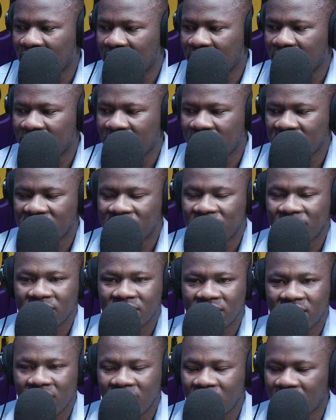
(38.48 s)
these
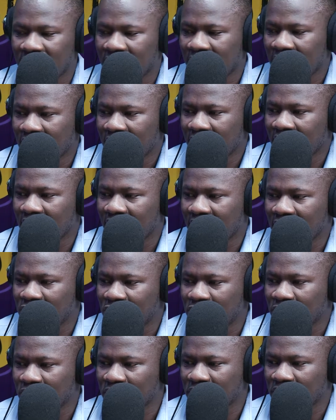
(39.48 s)
particular
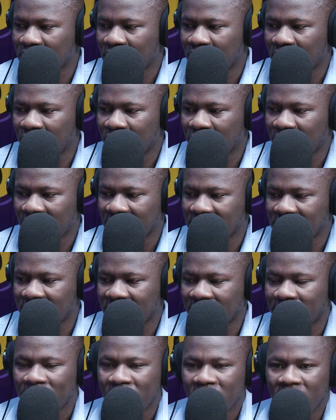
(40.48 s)
issues right
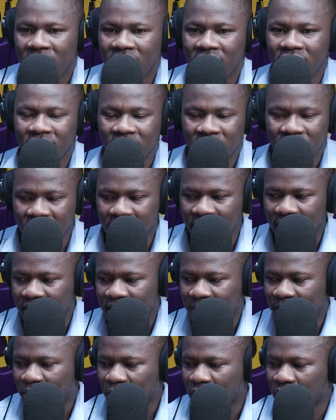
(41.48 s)
here in
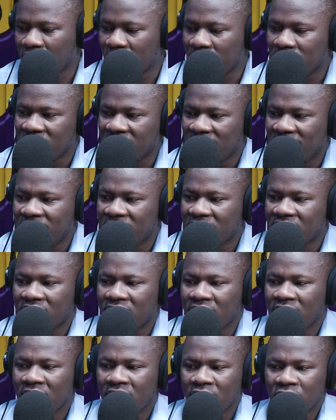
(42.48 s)
the program.
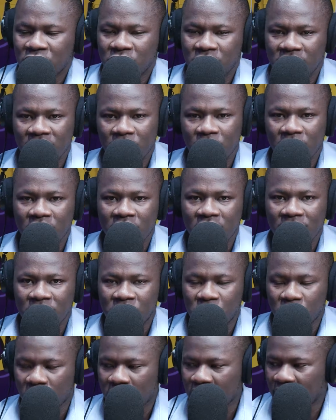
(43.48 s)
Definitely today we're going to be
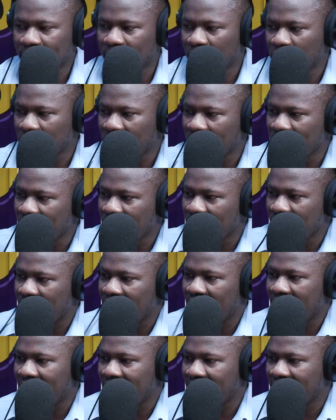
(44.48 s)
talking about the Media
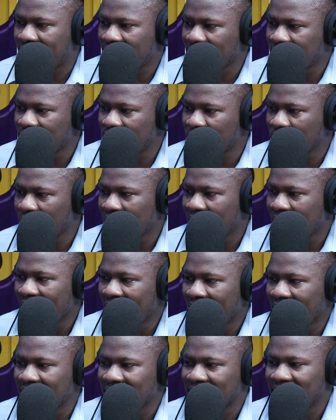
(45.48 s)
High Council
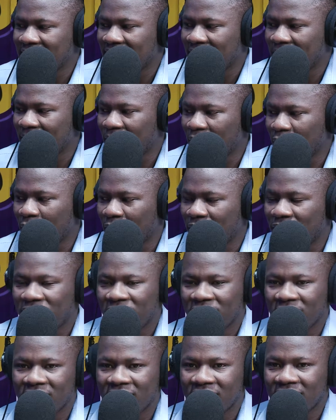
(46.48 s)
and some of
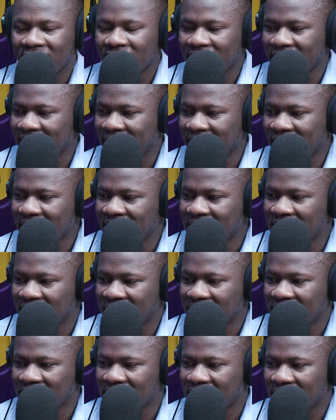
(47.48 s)
the
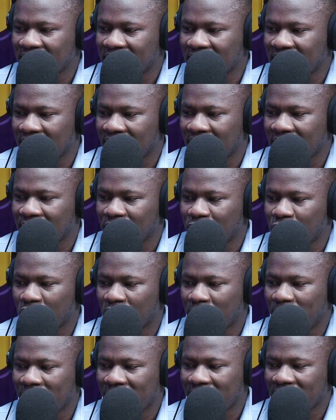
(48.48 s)
changes that
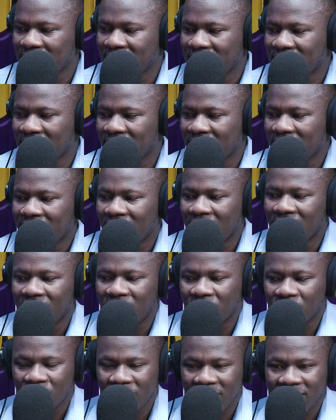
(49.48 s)
took place
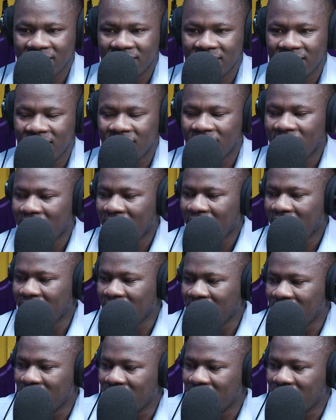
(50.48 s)
right here in